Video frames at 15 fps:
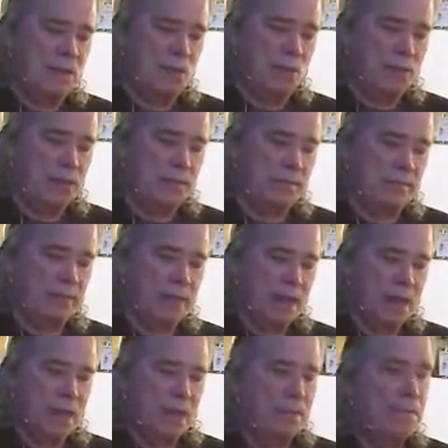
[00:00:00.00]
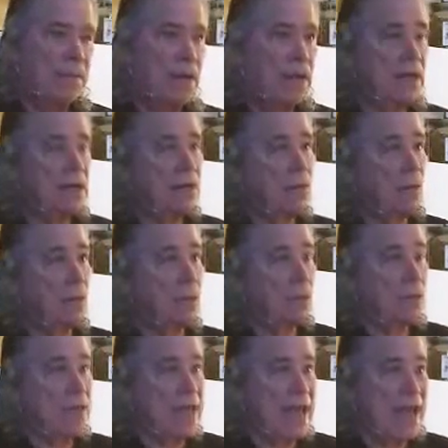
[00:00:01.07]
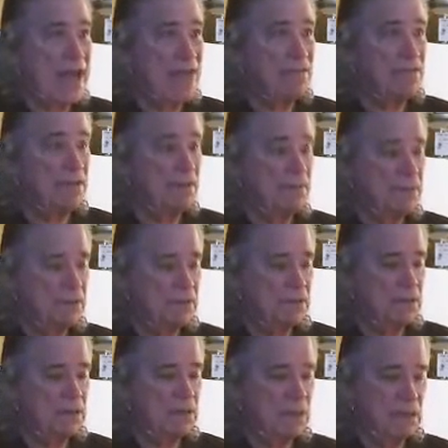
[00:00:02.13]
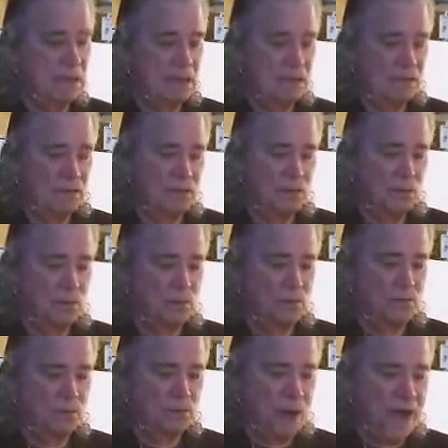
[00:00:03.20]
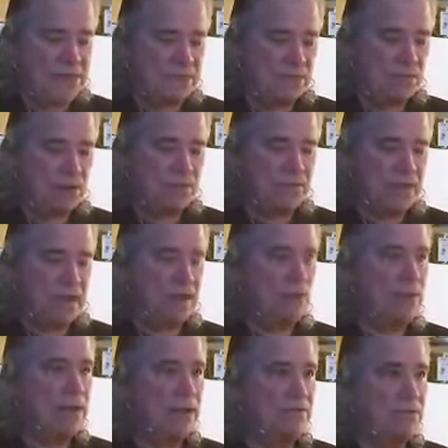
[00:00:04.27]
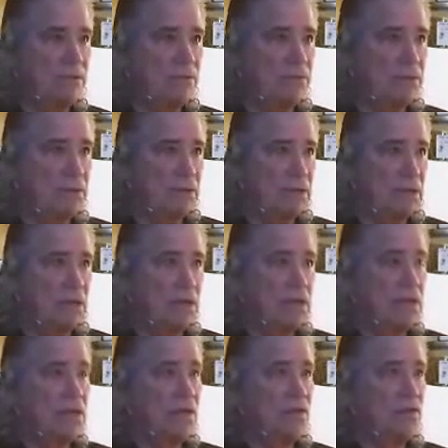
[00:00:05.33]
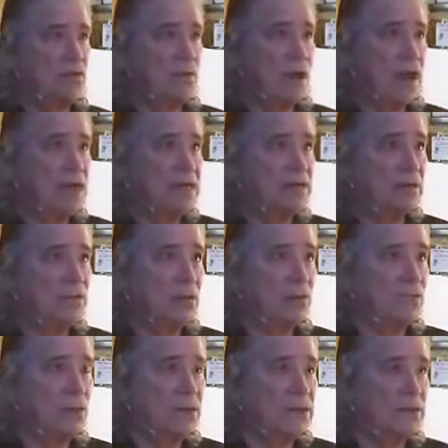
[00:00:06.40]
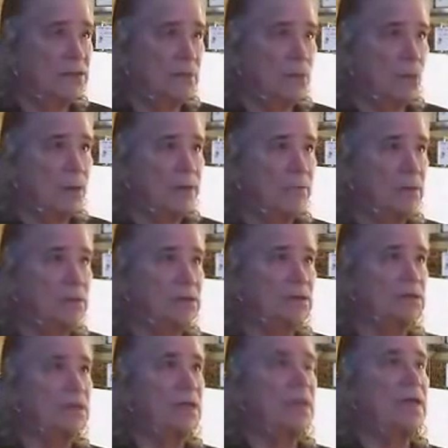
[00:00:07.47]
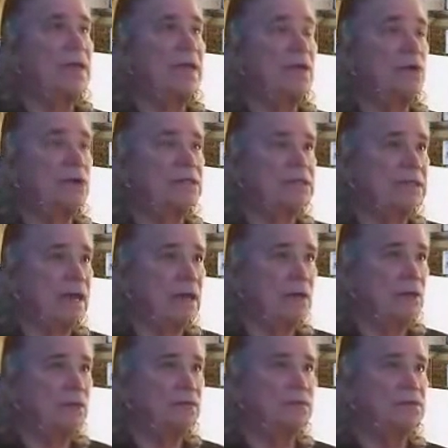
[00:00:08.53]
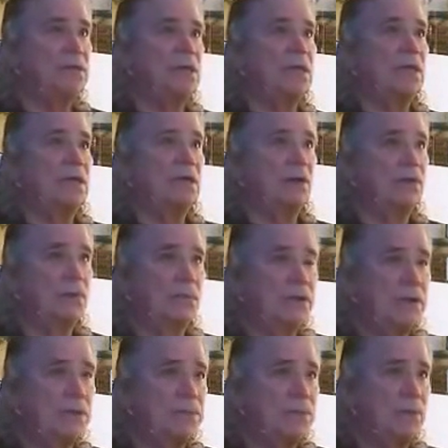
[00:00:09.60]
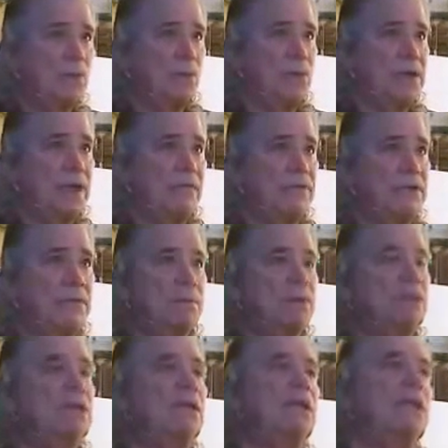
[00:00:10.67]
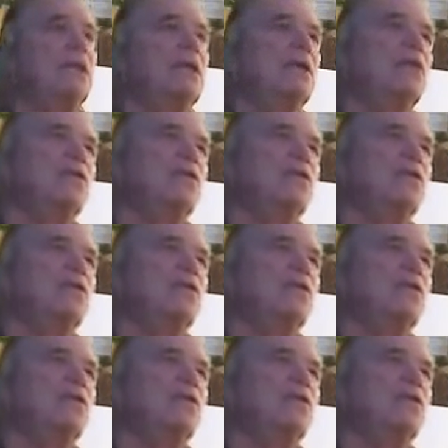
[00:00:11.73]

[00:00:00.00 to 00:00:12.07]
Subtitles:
human. But we have the ability to rise above that. We have the ability to rise above our disappointments in ourselves, in other people. We have the ability